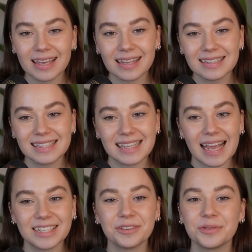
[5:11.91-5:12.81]
Stay
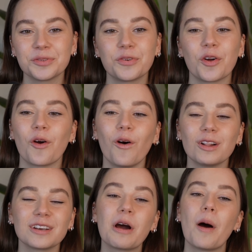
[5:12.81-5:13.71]
tuned for all the
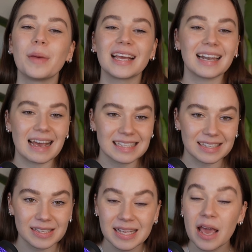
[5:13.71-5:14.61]
coming lessons